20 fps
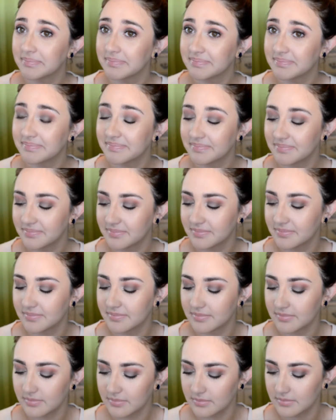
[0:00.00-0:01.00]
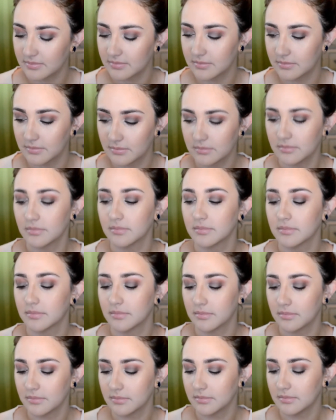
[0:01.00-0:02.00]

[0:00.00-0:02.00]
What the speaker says: No one is speaking in this clip.